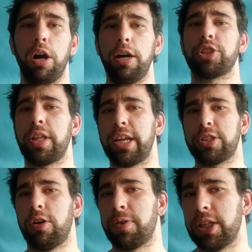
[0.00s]
All right, so that
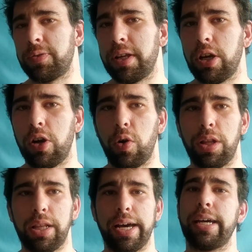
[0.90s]
is all for this video.
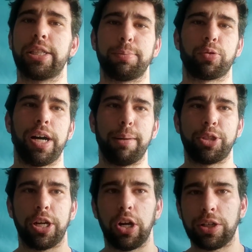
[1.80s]
Like,
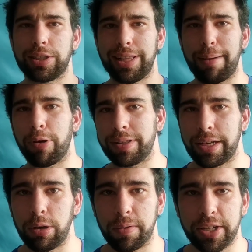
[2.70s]
subscribe, share, slap around
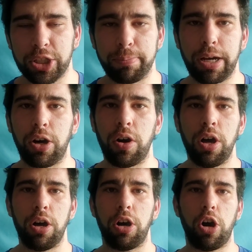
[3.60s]
that notification
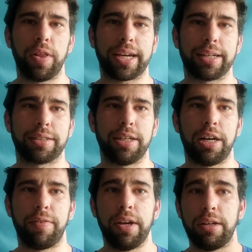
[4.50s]
bell, all that kind of
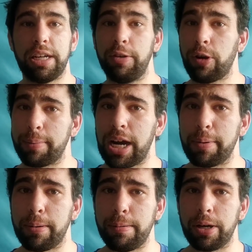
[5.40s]
stuff. Definitely grab a
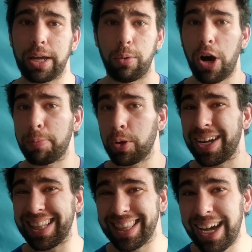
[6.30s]
copy of my book. It will help you
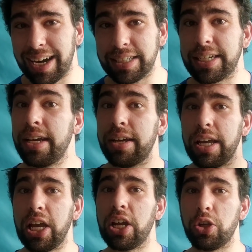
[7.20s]
a lot
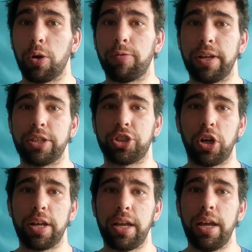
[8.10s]
in your fitness
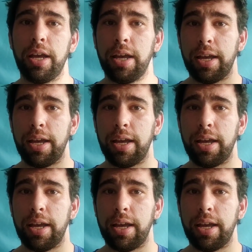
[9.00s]
journey,